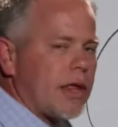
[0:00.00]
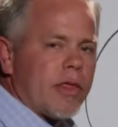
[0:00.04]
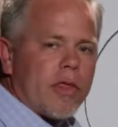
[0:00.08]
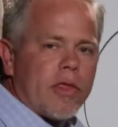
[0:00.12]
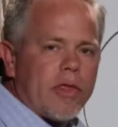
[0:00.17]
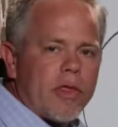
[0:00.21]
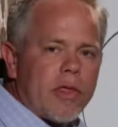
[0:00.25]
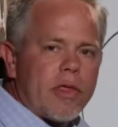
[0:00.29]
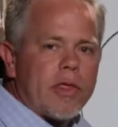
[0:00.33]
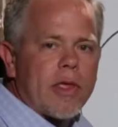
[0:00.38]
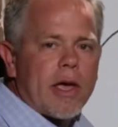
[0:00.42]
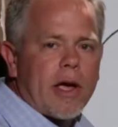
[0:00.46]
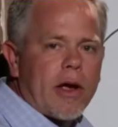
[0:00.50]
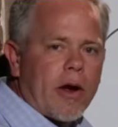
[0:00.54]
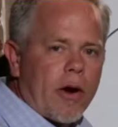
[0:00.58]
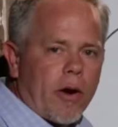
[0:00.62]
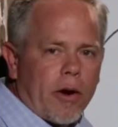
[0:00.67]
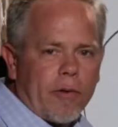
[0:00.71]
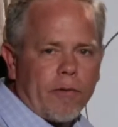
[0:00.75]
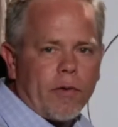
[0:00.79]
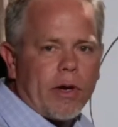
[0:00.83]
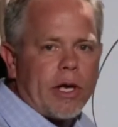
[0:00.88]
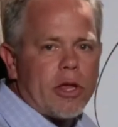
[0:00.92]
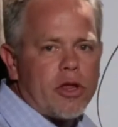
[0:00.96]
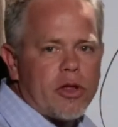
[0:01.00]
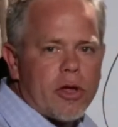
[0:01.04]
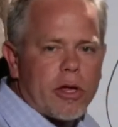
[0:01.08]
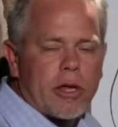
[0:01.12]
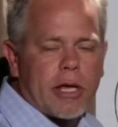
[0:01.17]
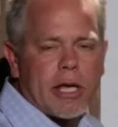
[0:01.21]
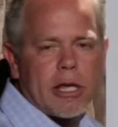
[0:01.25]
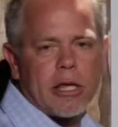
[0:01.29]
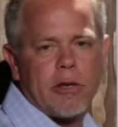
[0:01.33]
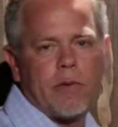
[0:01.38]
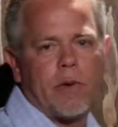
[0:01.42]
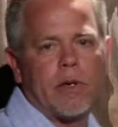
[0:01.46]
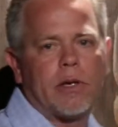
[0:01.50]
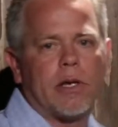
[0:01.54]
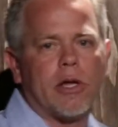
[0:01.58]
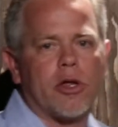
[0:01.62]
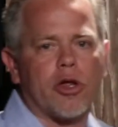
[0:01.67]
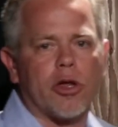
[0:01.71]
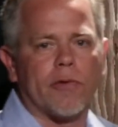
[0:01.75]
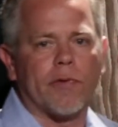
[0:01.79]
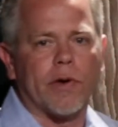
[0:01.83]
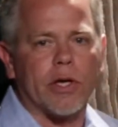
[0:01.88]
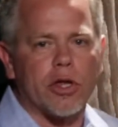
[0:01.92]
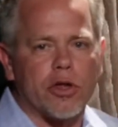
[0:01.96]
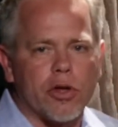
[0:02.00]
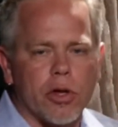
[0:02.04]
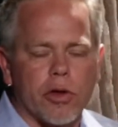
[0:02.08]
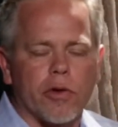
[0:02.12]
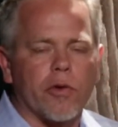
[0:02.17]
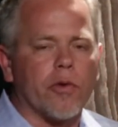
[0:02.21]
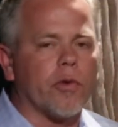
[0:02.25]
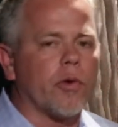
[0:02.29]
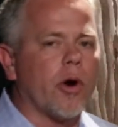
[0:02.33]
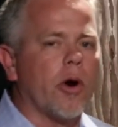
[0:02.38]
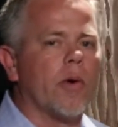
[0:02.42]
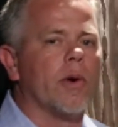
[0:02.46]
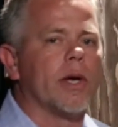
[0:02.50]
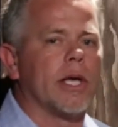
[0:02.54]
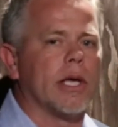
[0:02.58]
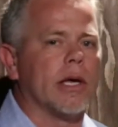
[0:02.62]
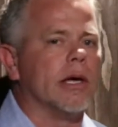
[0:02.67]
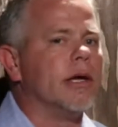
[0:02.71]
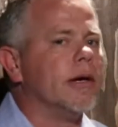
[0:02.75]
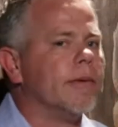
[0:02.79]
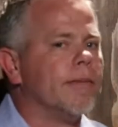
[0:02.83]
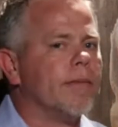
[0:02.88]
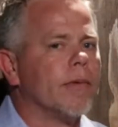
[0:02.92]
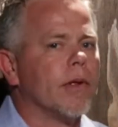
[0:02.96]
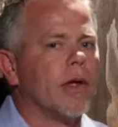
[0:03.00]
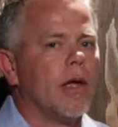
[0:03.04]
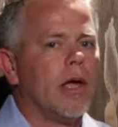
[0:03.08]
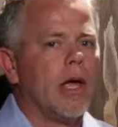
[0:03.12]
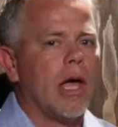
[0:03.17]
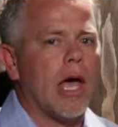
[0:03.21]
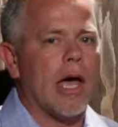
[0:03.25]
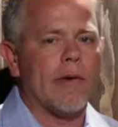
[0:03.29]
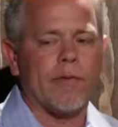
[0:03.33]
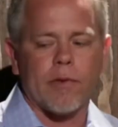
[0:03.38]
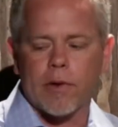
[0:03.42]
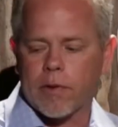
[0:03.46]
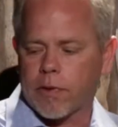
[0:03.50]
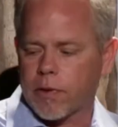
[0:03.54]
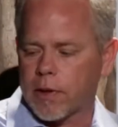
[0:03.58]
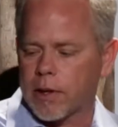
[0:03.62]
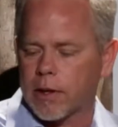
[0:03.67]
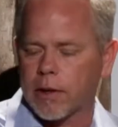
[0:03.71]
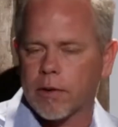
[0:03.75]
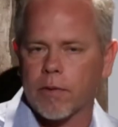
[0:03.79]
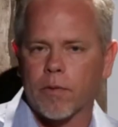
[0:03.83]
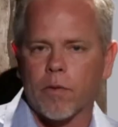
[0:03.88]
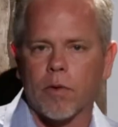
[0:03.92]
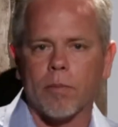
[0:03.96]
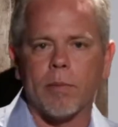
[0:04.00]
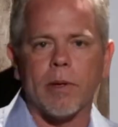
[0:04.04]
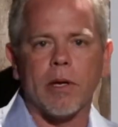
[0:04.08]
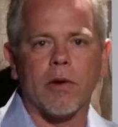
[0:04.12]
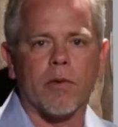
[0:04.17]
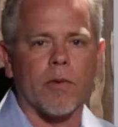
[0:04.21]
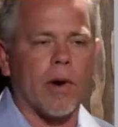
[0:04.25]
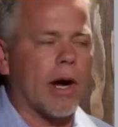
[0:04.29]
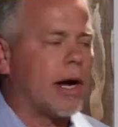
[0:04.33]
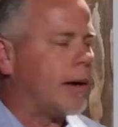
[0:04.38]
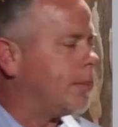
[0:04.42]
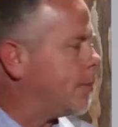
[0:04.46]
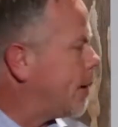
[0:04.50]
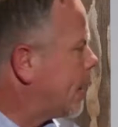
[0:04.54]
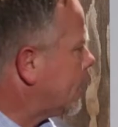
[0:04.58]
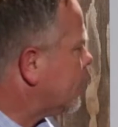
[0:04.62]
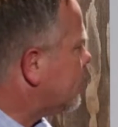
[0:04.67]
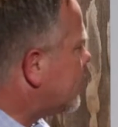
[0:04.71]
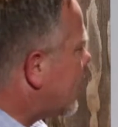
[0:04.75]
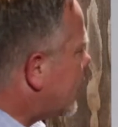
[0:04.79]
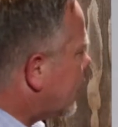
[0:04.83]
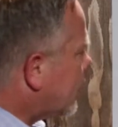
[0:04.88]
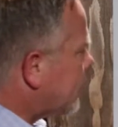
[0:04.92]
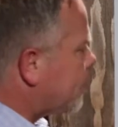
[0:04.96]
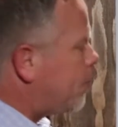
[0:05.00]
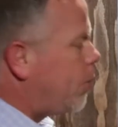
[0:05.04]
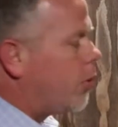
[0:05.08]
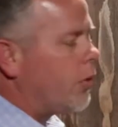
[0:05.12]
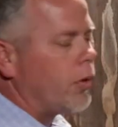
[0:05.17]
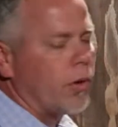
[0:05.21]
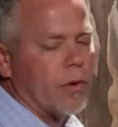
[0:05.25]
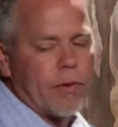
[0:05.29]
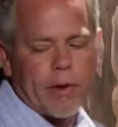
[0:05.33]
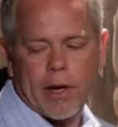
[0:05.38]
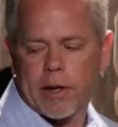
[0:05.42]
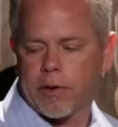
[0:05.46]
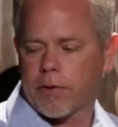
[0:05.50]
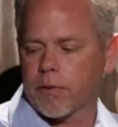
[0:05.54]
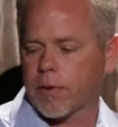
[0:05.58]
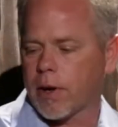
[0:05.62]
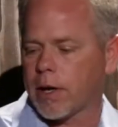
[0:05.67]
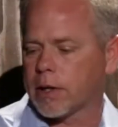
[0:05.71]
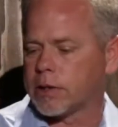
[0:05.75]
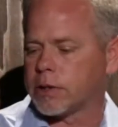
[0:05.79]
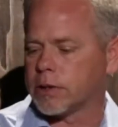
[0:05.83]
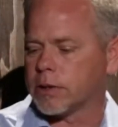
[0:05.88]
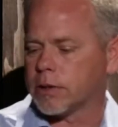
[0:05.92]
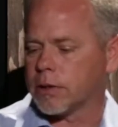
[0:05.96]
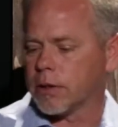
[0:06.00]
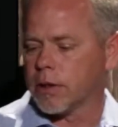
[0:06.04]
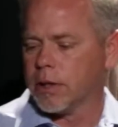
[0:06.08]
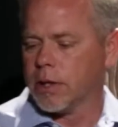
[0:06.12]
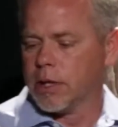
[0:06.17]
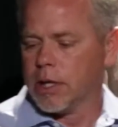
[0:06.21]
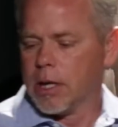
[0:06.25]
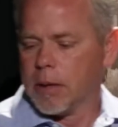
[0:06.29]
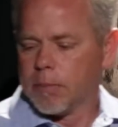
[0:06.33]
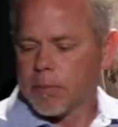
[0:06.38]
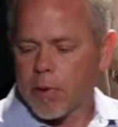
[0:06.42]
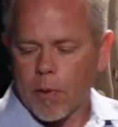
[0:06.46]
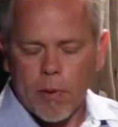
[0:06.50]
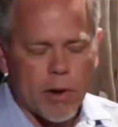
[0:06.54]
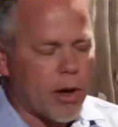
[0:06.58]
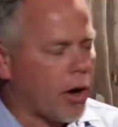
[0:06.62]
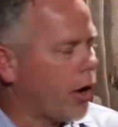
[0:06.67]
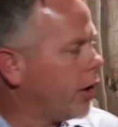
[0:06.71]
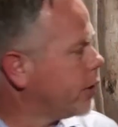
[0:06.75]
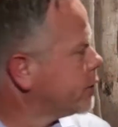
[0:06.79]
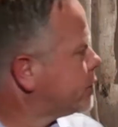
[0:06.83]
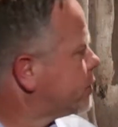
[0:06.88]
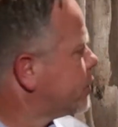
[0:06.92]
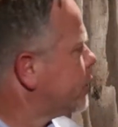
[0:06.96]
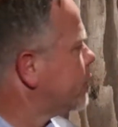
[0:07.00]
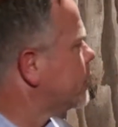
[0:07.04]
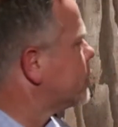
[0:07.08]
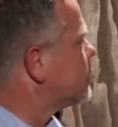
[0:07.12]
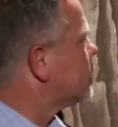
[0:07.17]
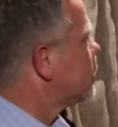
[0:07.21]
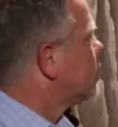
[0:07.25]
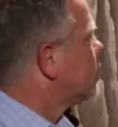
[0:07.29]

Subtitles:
get there, if we could just get to addition, if we could just grow again, everything would be great. Magnetic pull in that direction. But we also